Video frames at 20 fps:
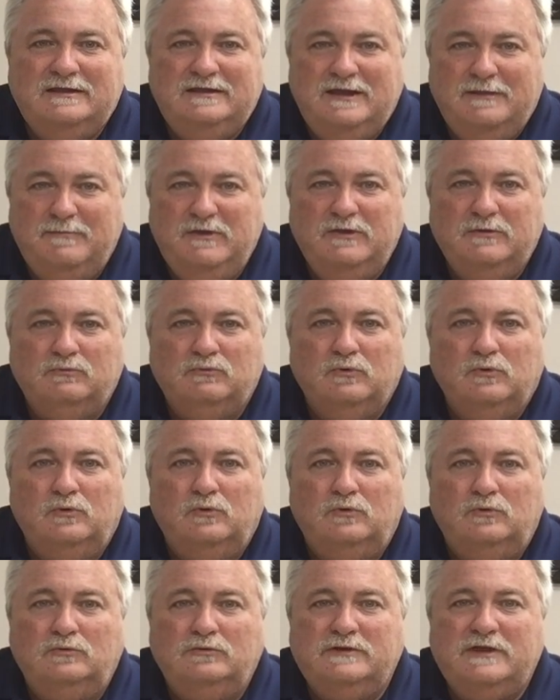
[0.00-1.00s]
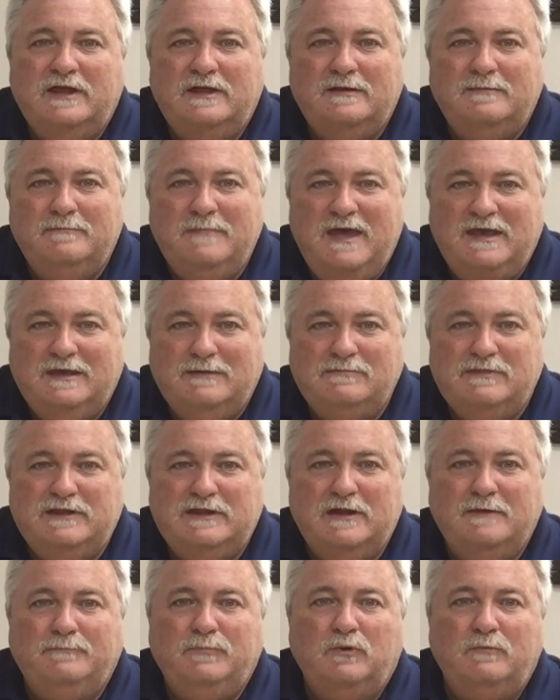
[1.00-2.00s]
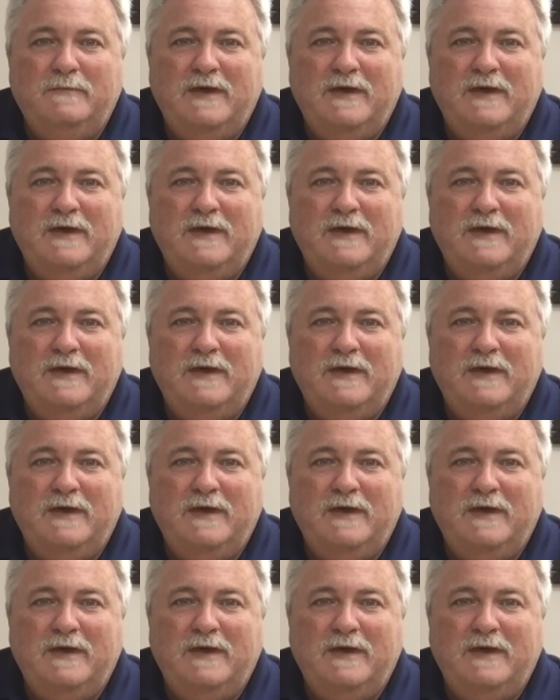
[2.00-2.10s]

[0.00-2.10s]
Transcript: Give me the rules. Make them simple.